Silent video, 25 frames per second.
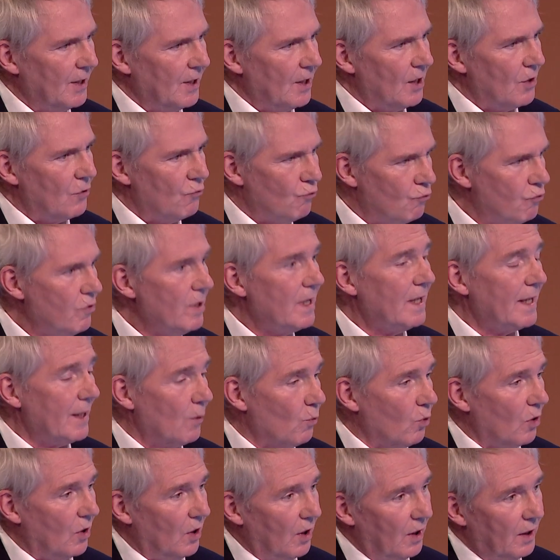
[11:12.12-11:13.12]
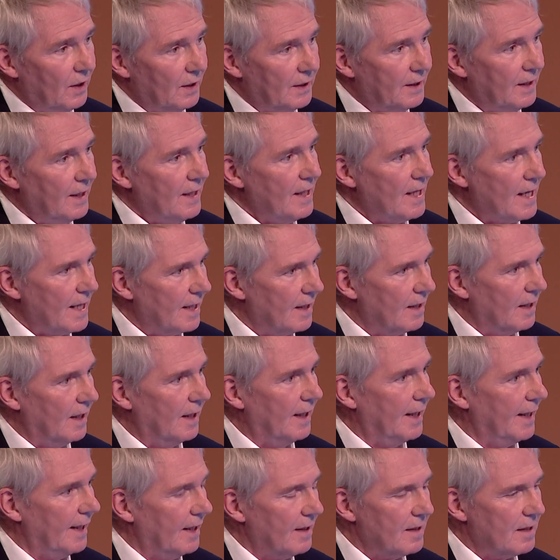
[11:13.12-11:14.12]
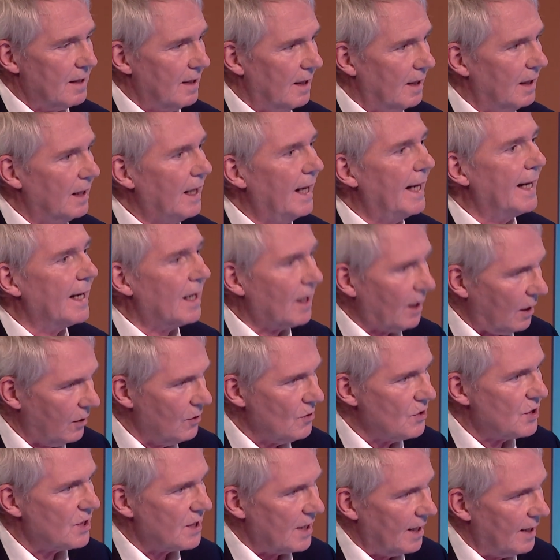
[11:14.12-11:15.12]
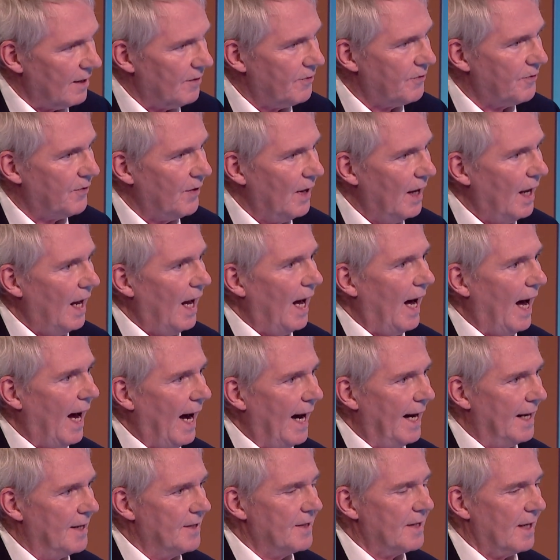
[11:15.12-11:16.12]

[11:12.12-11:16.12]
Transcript: really work in an inclusive and